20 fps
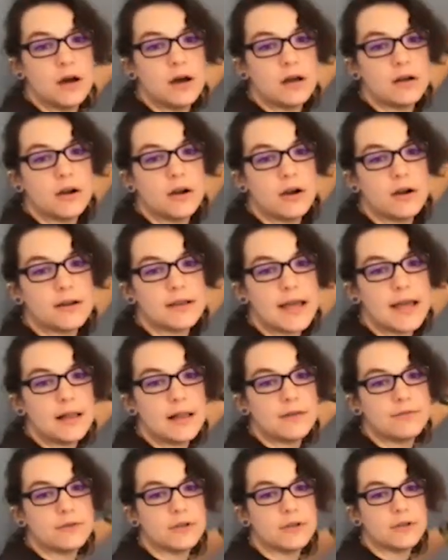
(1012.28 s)
on our
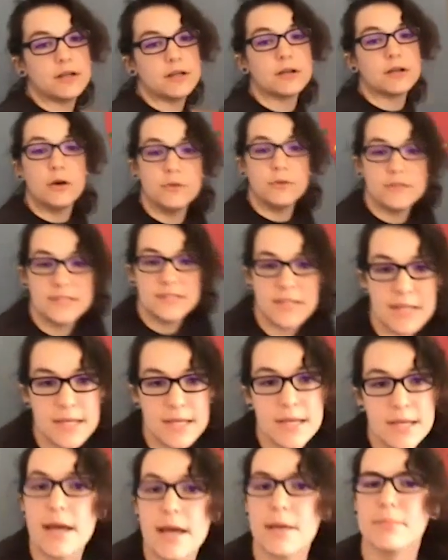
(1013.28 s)
California coast
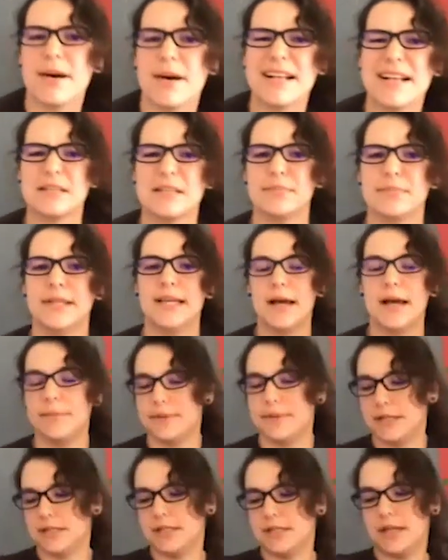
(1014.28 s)
and possibly up
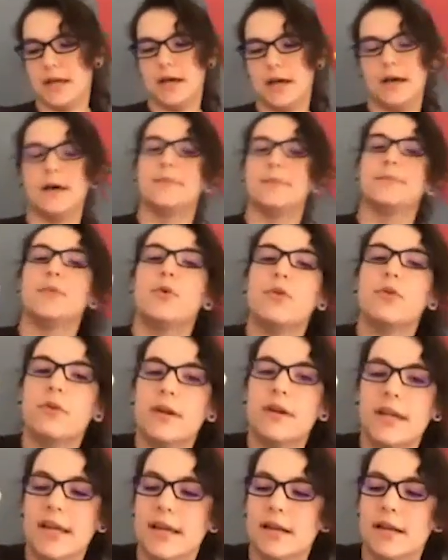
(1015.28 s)
into
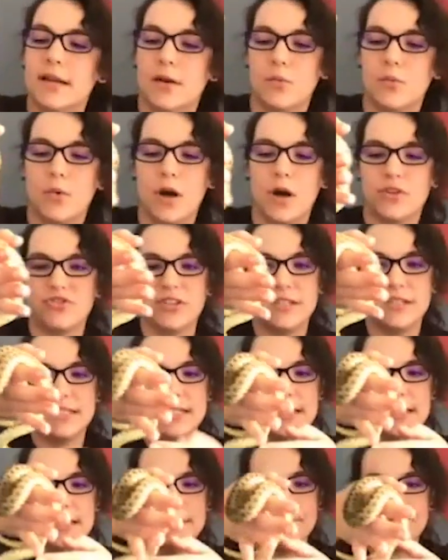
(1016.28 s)
Oregon and
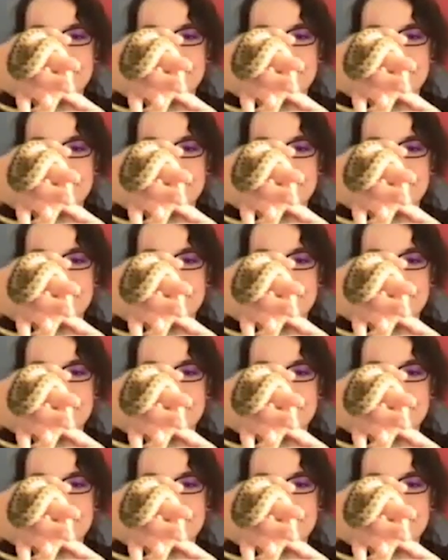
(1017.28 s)
Washington.